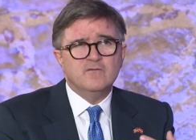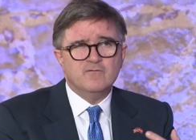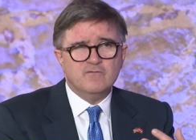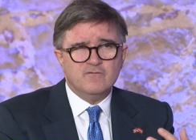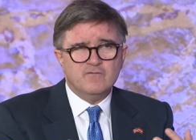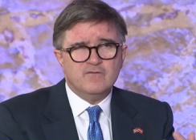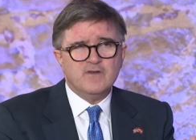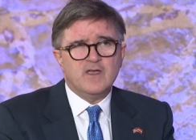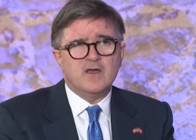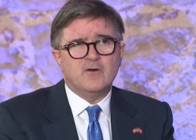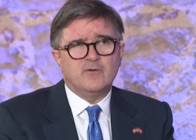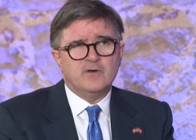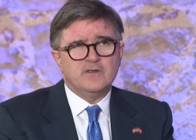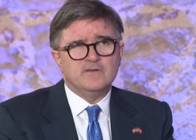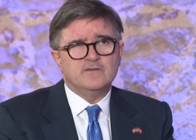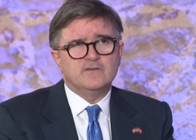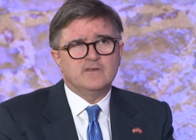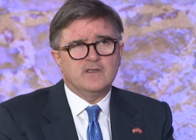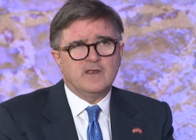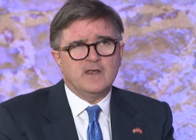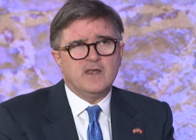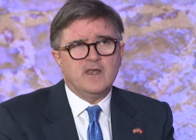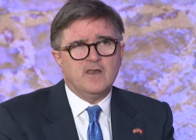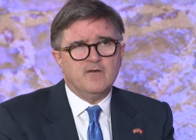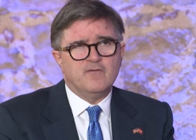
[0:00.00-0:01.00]
very
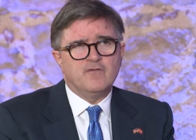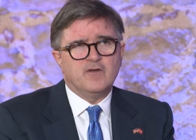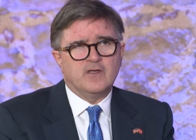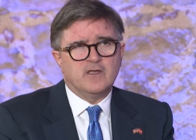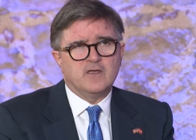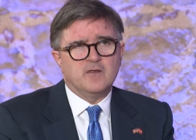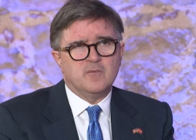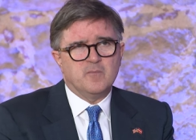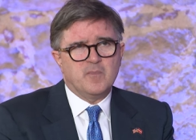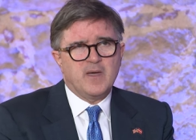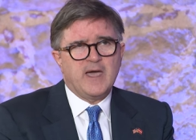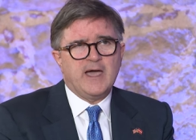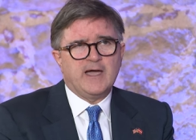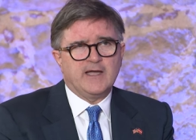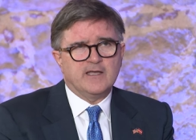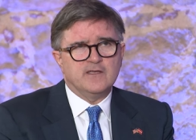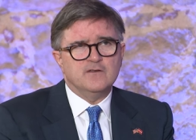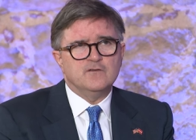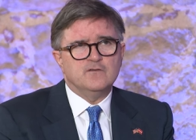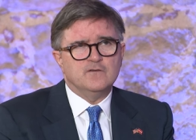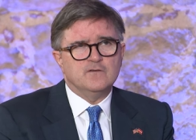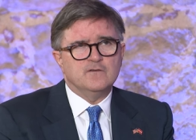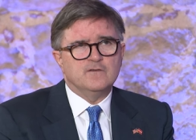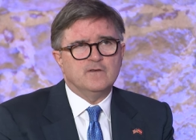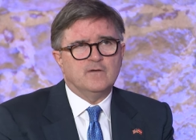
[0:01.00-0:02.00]
significant
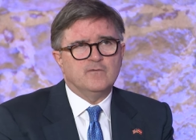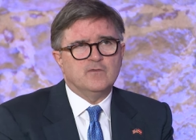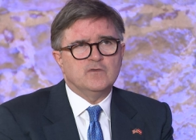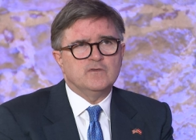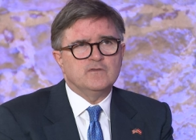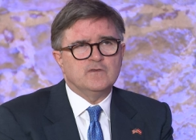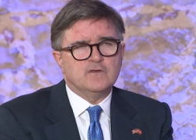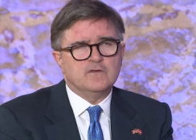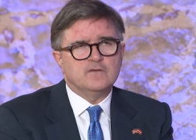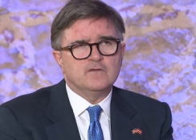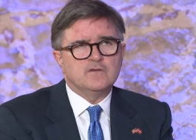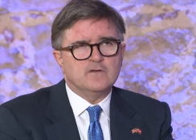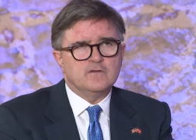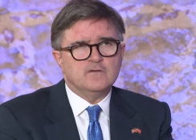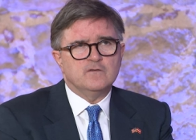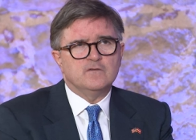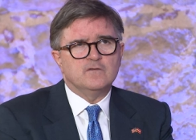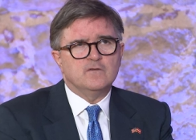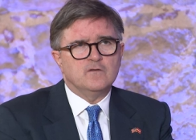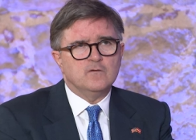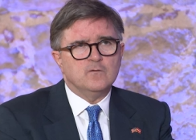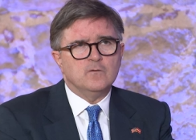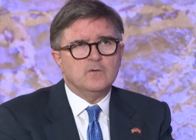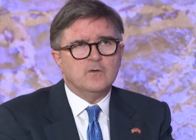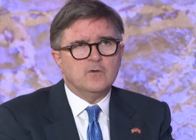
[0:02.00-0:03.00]
packages of assistance
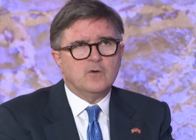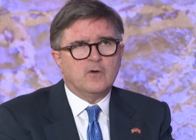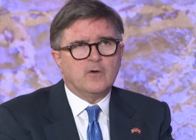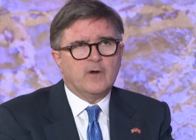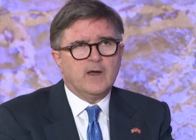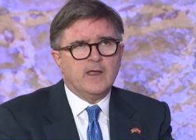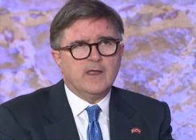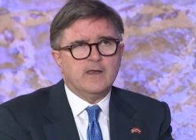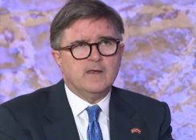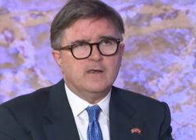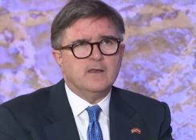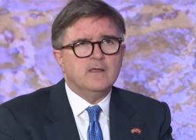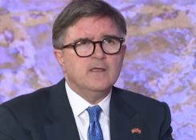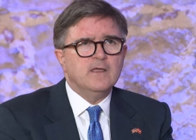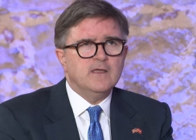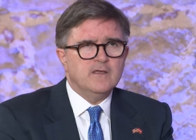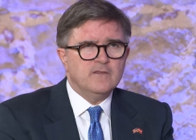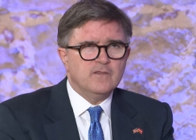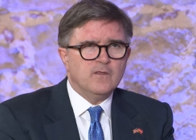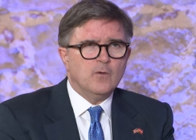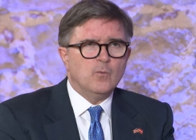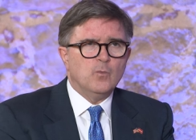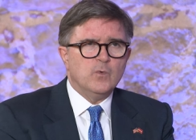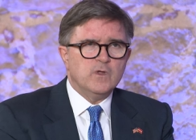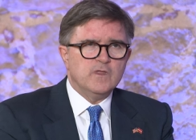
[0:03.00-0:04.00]
to Ukraine
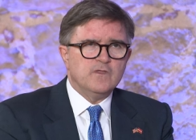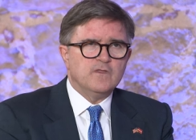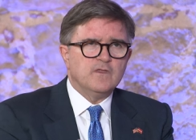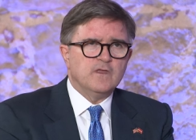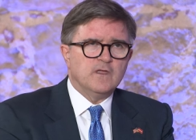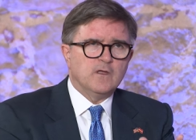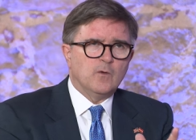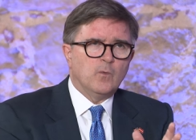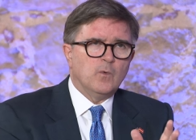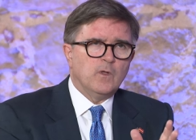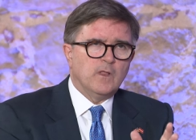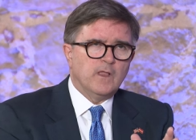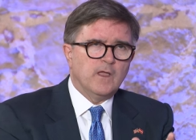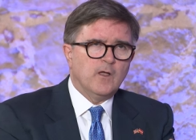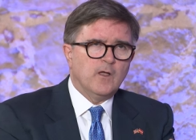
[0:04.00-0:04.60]
that we think will